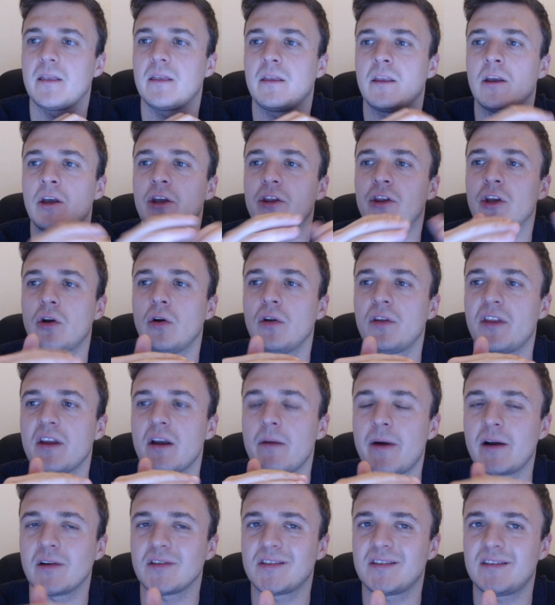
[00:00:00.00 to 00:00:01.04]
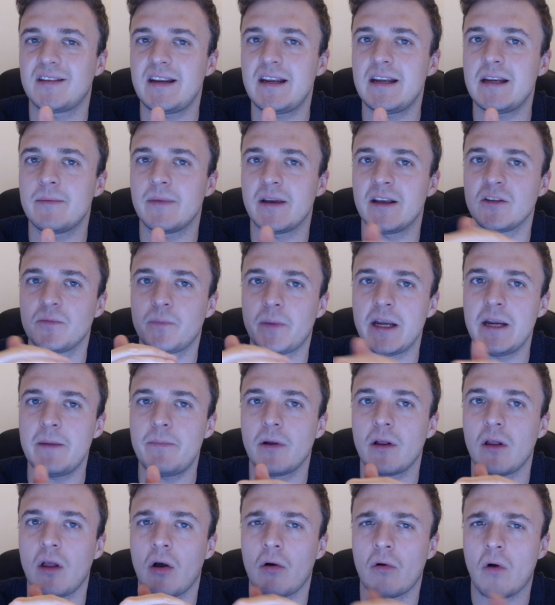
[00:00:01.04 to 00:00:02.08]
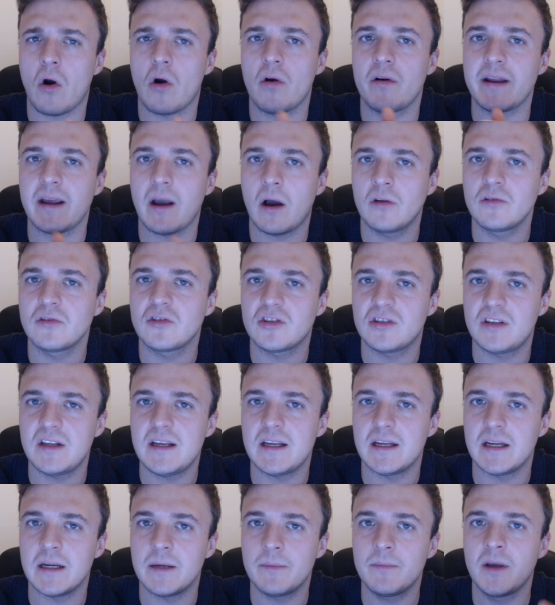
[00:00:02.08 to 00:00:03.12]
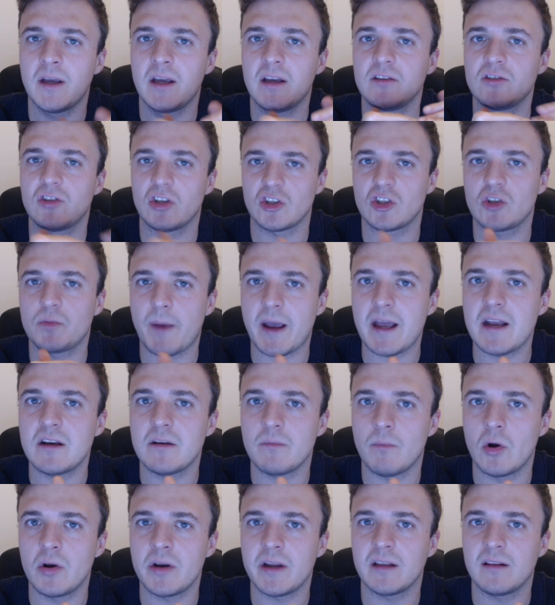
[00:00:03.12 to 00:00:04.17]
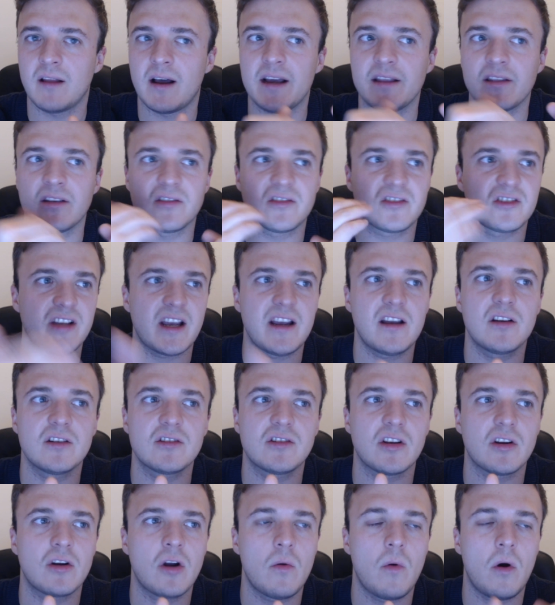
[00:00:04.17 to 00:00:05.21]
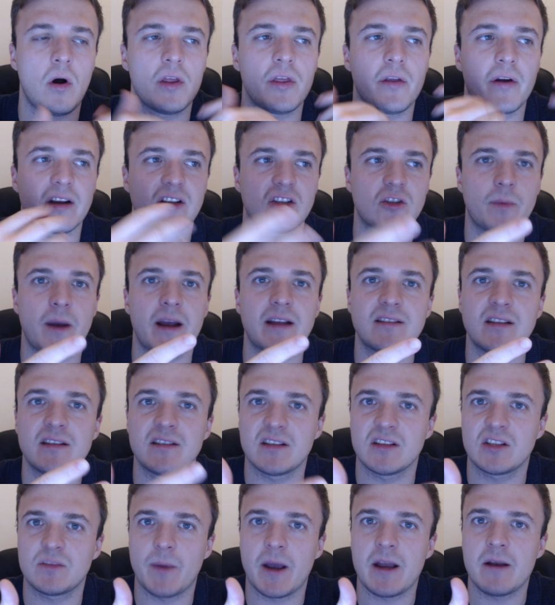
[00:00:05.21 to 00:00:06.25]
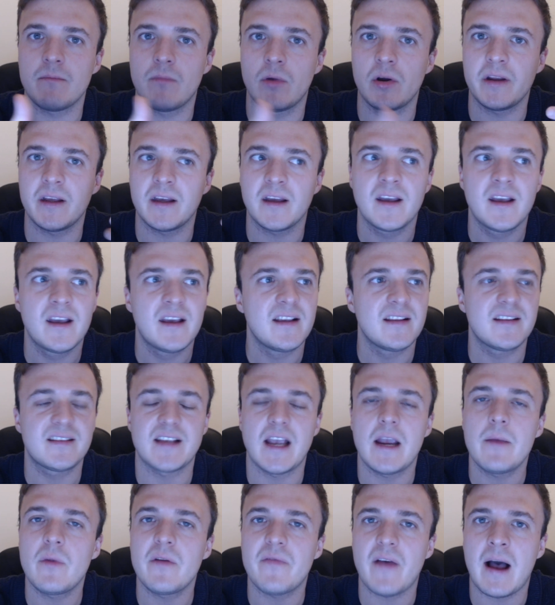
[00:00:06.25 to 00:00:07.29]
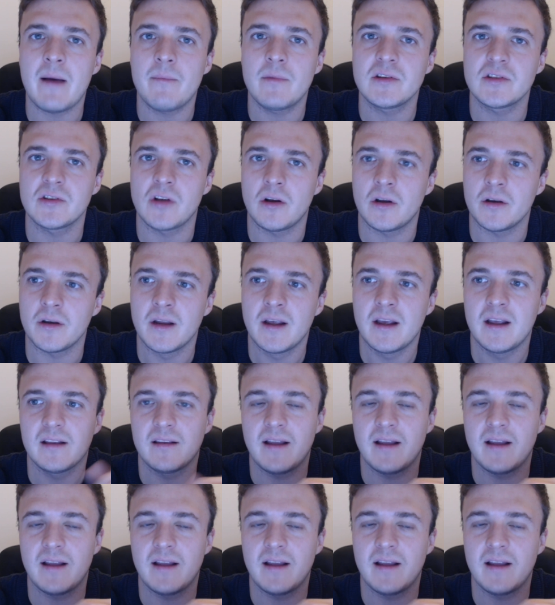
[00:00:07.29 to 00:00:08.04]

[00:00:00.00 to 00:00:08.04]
The good thing about Steam is people are already on Steam to spend money. Like the sales that go on, they're expecting to spend money. Same with Amazon.